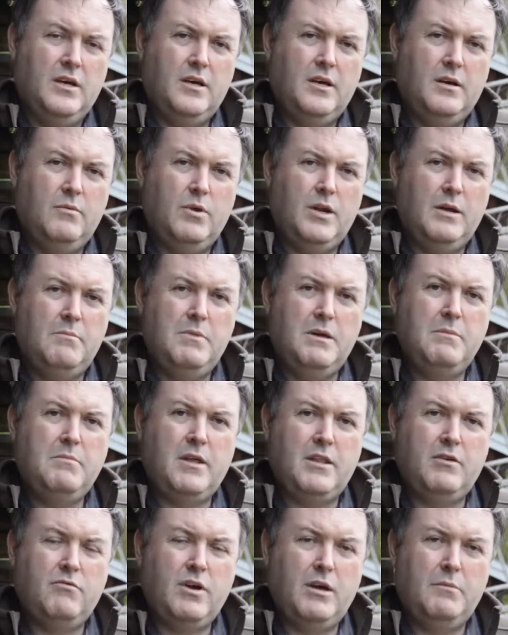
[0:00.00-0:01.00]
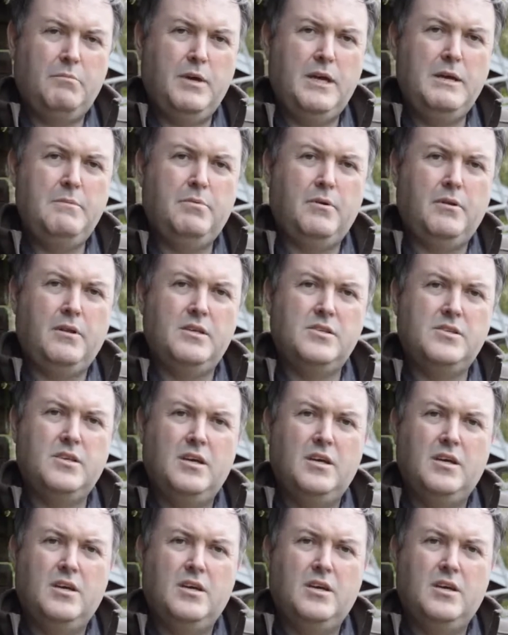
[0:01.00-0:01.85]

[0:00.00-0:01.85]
And what I mean by the right people is,